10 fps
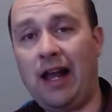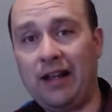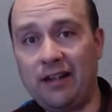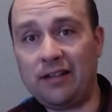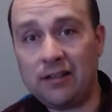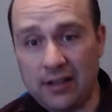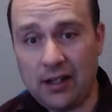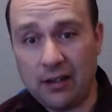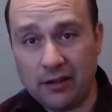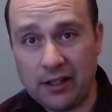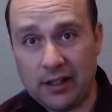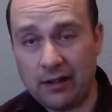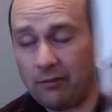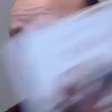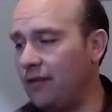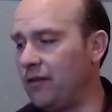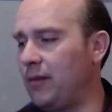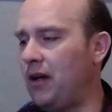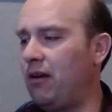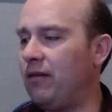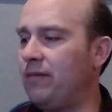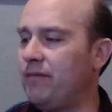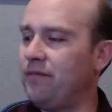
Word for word: and they still didn't get rid of them all.